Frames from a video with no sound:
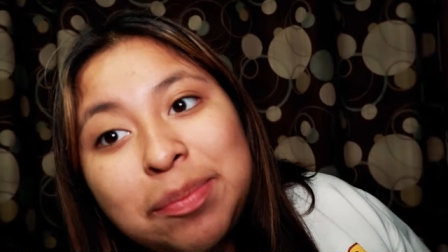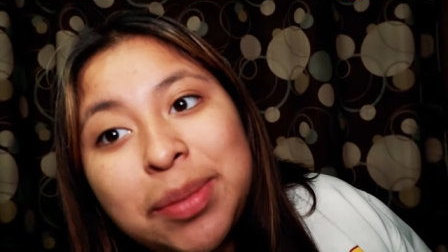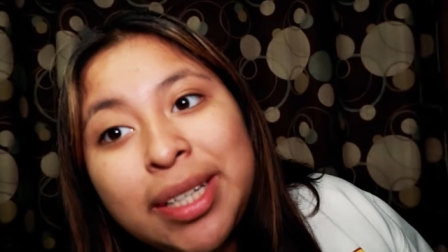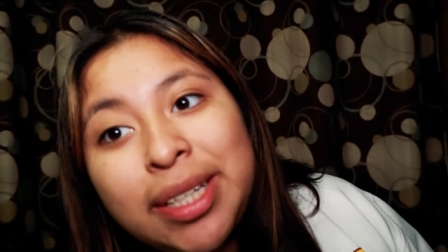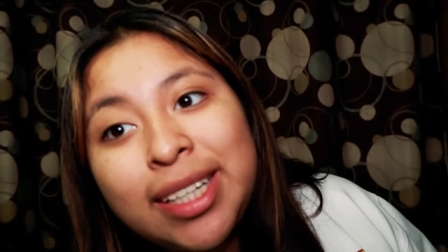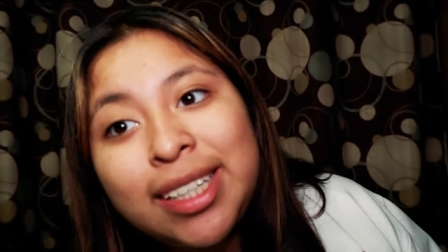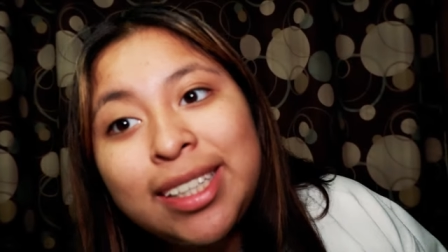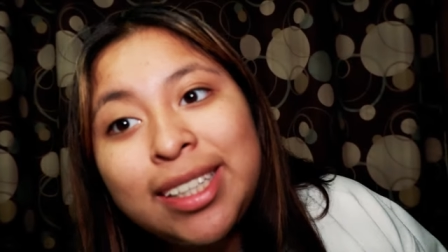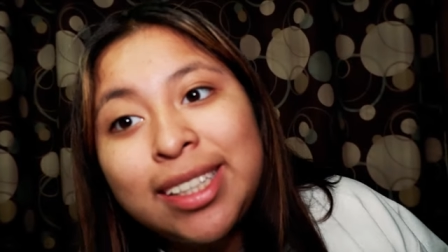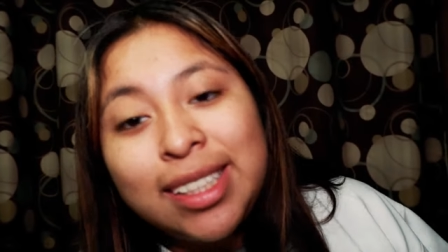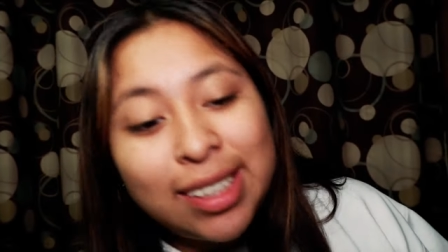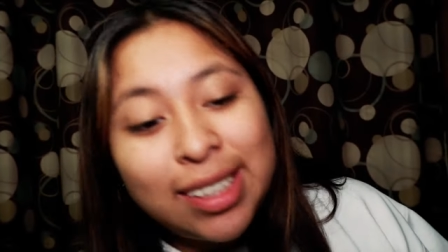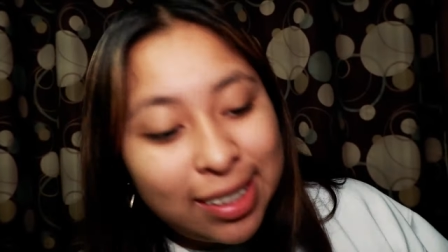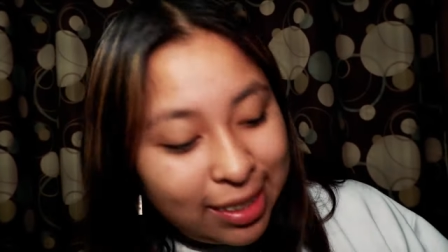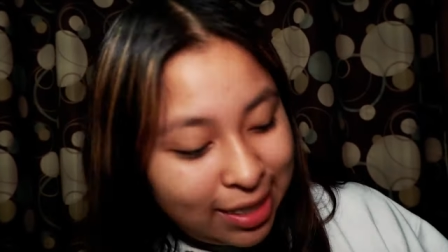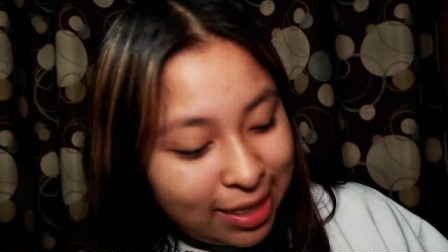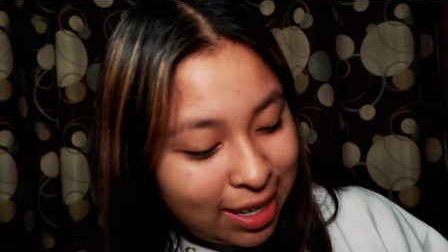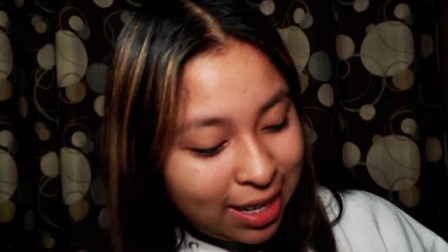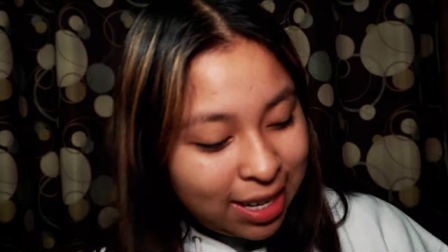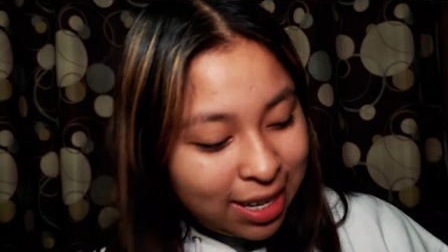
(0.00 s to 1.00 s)

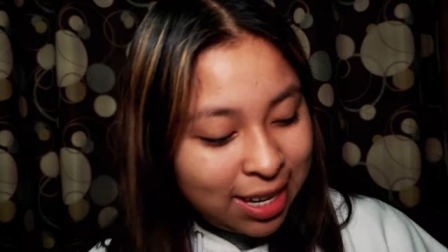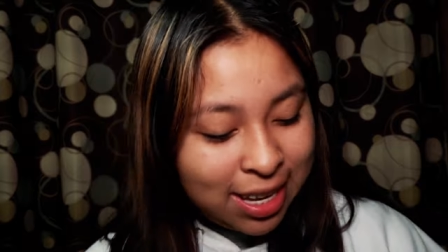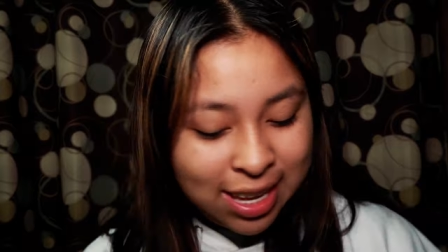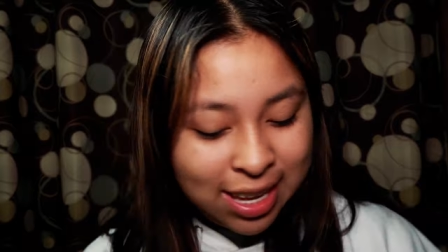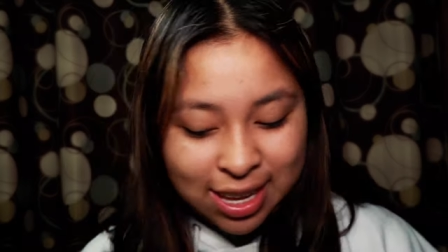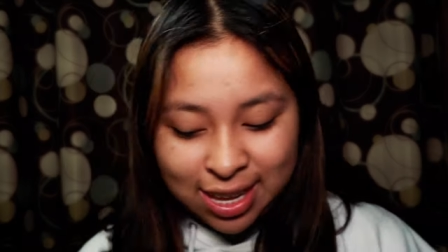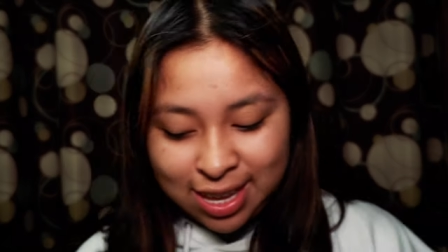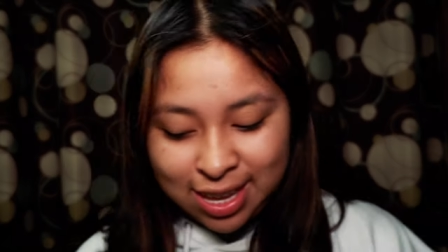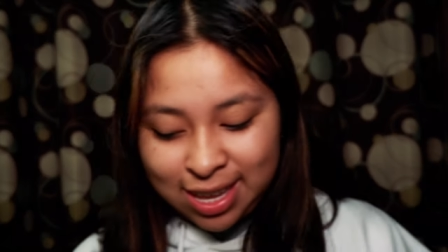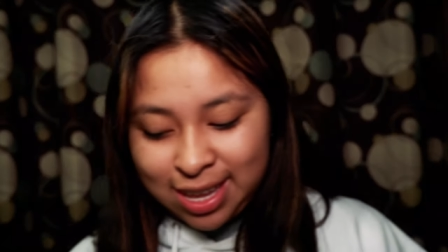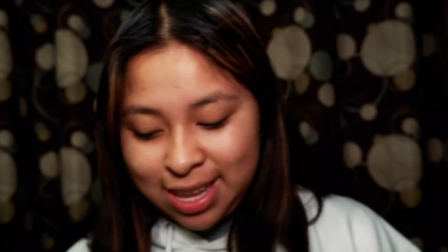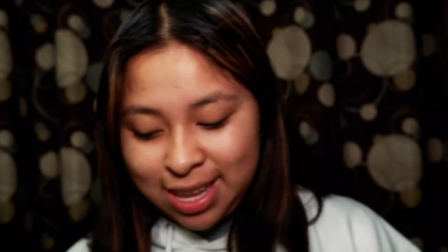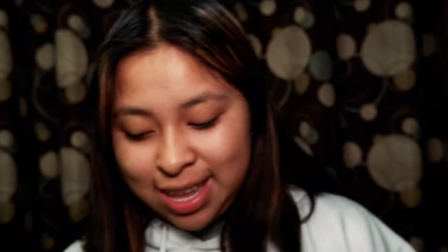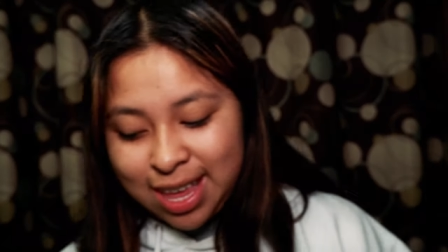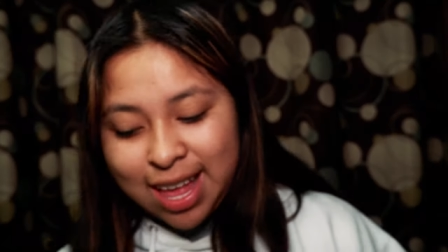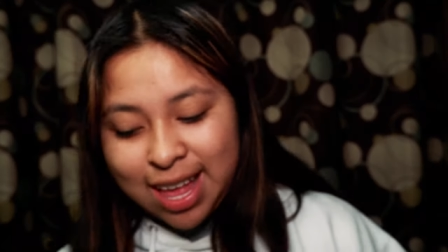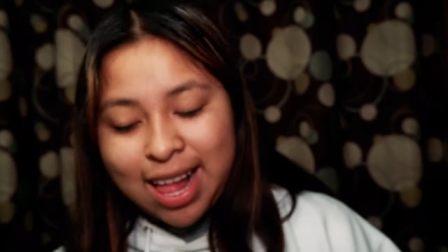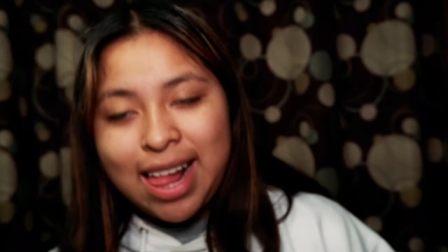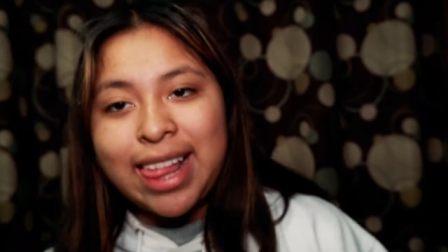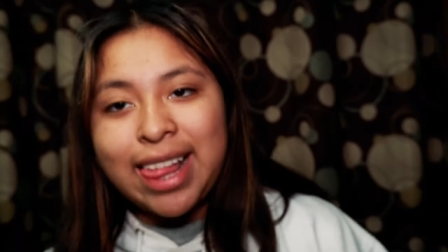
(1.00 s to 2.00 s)
because
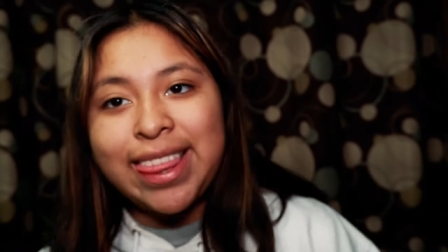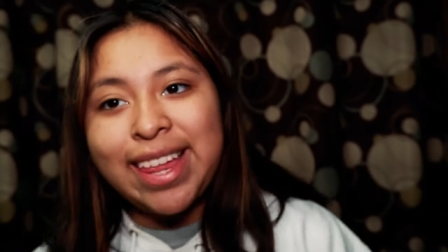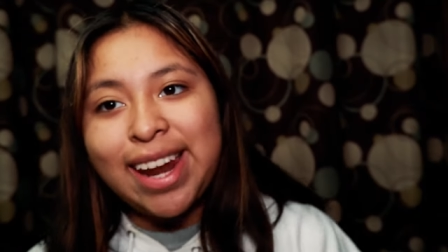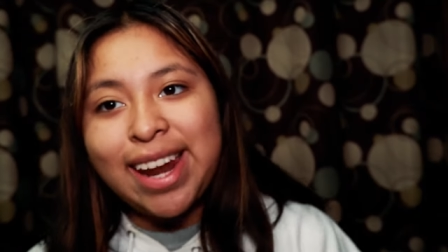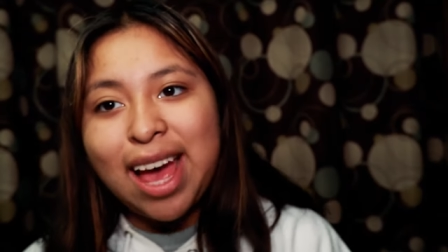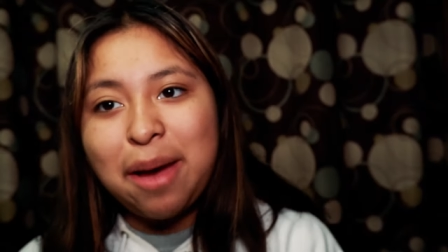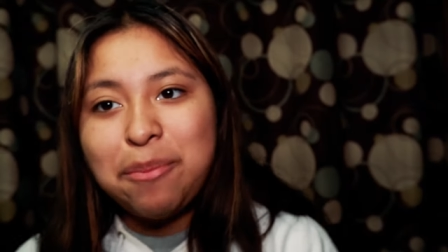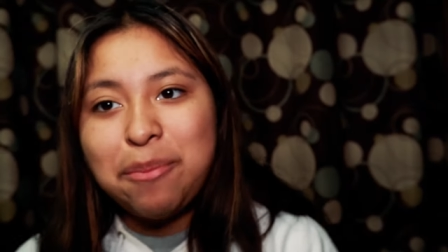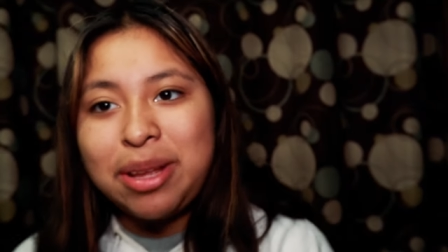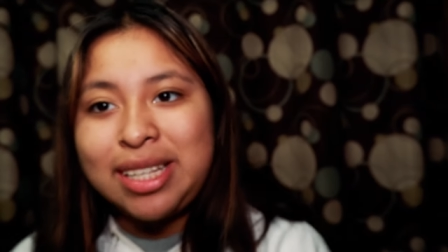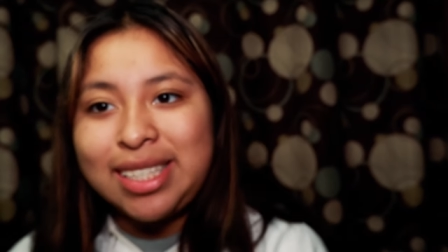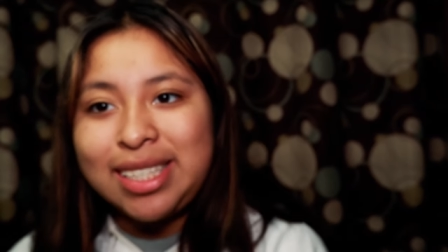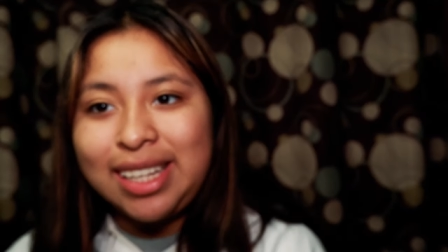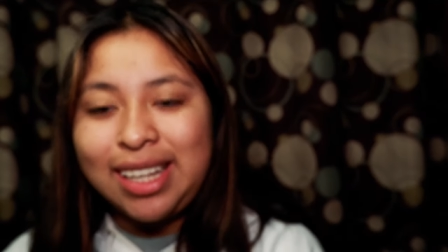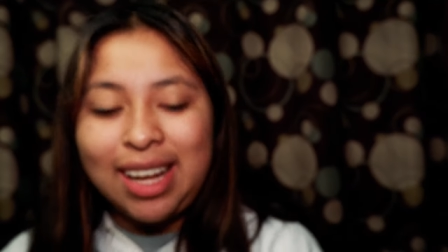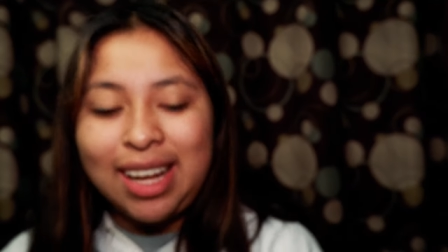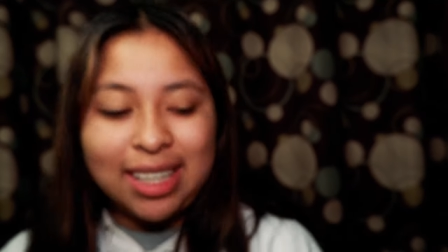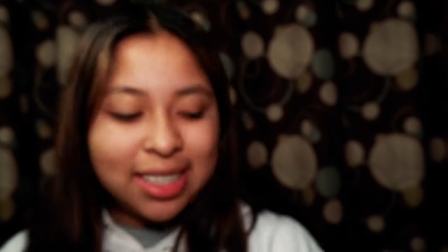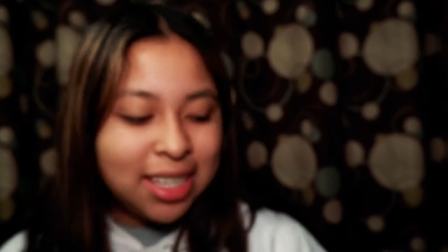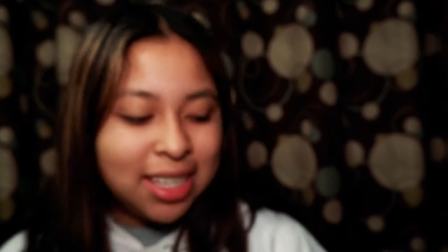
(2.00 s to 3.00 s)
that happens
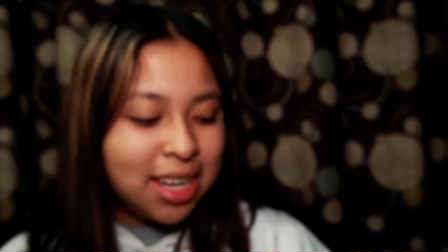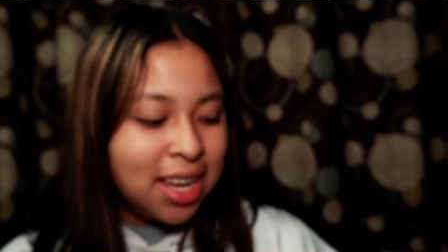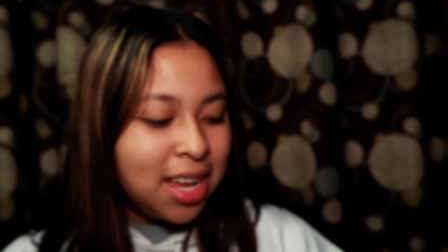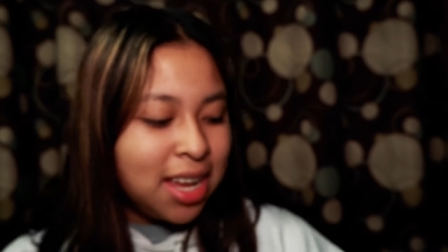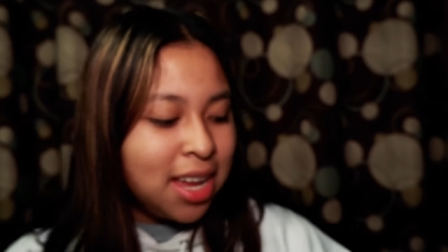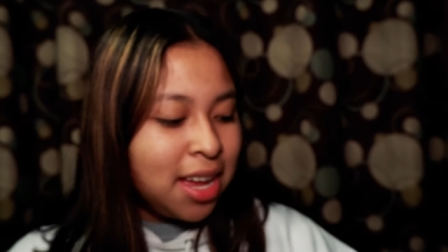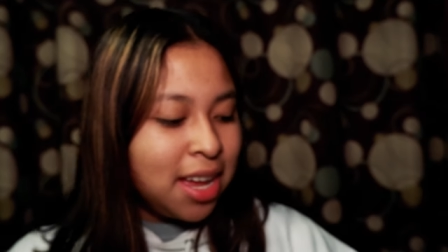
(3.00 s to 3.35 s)
a lot.